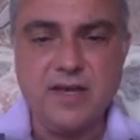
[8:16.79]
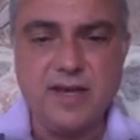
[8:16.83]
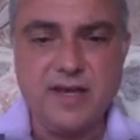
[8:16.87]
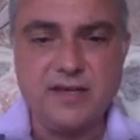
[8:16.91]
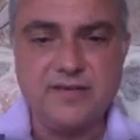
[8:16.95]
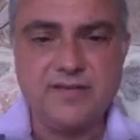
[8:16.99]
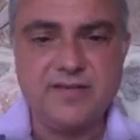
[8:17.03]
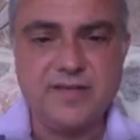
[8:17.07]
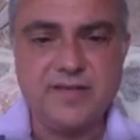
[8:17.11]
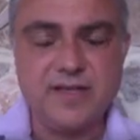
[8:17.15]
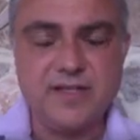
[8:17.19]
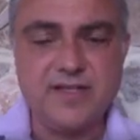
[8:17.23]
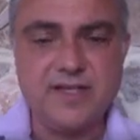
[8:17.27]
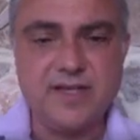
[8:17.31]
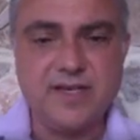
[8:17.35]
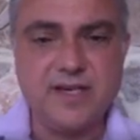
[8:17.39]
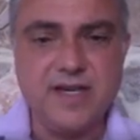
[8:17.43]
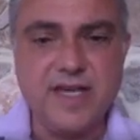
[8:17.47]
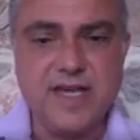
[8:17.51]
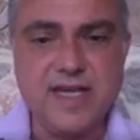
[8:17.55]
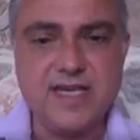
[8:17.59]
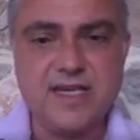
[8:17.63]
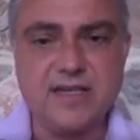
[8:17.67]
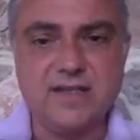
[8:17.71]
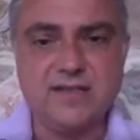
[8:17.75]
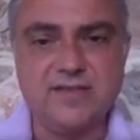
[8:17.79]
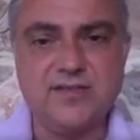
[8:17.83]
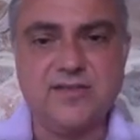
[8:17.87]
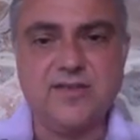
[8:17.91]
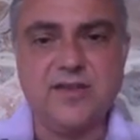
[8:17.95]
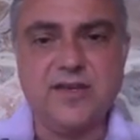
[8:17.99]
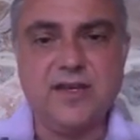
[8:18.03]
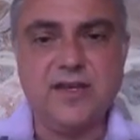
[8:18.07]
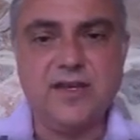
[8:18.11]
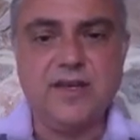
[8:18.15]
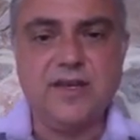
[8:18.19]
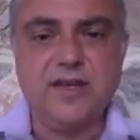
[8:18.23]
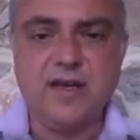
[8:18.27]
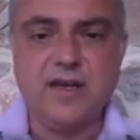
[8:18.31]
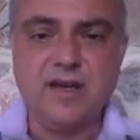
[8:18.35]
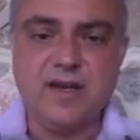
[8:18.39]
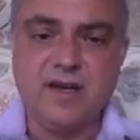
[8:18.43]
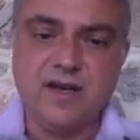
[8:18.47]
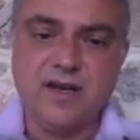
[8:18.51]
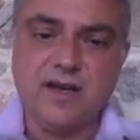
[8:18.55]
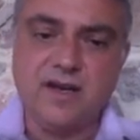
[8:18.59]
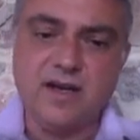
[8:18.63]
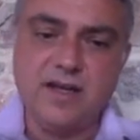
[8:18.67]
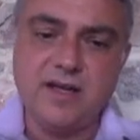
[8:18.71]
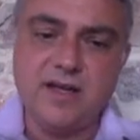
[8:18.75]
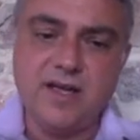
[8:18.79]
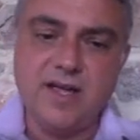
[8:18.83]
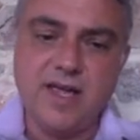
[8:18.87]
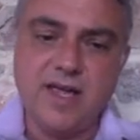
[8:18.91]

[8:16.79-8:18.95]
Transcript: and certain leaders uh,